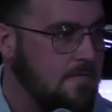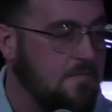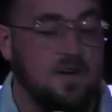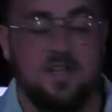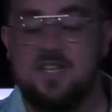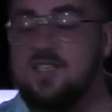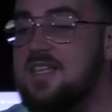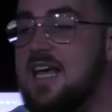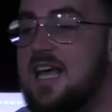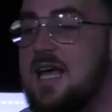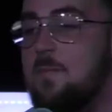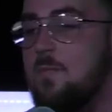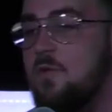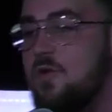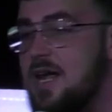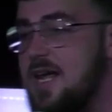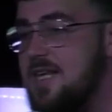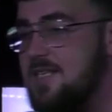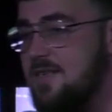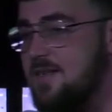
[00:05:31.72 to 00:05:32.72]
For the same
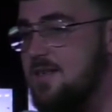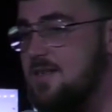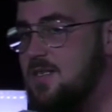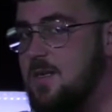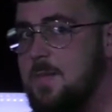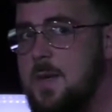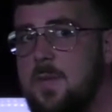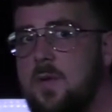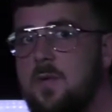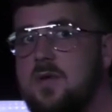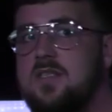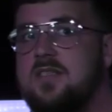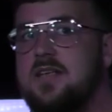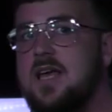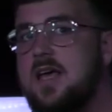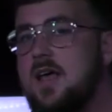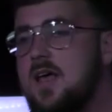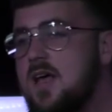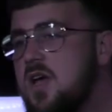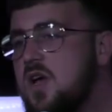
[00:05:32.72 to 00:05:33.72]
reason, some people would
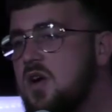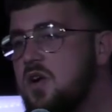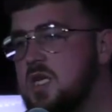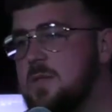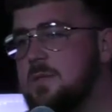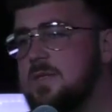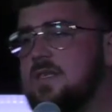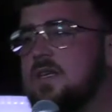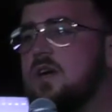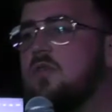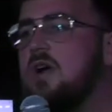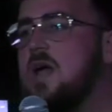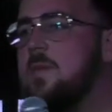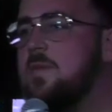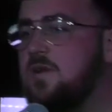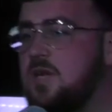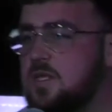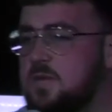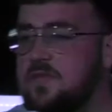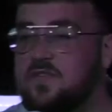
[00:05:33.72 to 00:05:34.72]
say Christmas isn't great
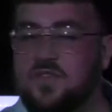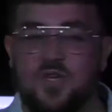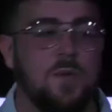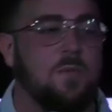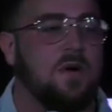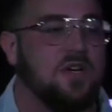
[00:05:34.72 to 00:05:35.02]
because we have too